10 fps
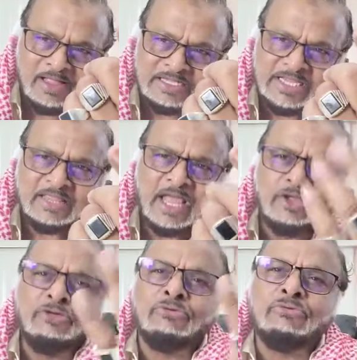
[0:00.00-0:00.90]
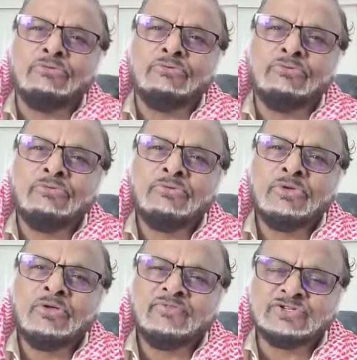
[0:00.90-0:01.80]
Say thank you
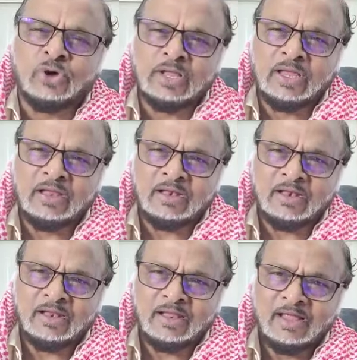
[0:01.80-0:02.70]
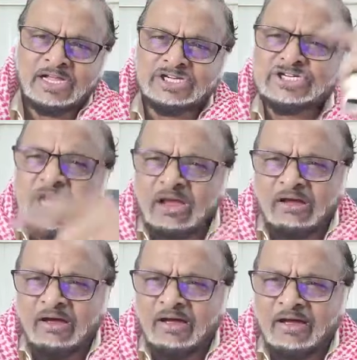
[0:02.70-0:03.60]
for joining in.
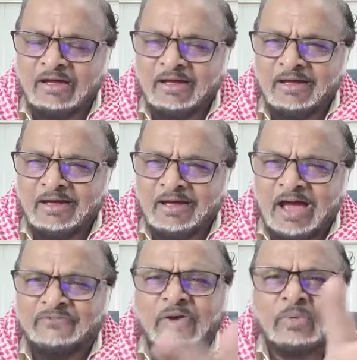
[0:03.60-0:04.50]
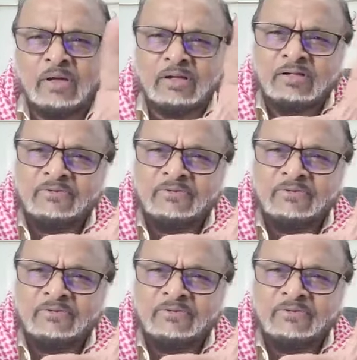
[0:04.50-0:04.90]
Share and farewell.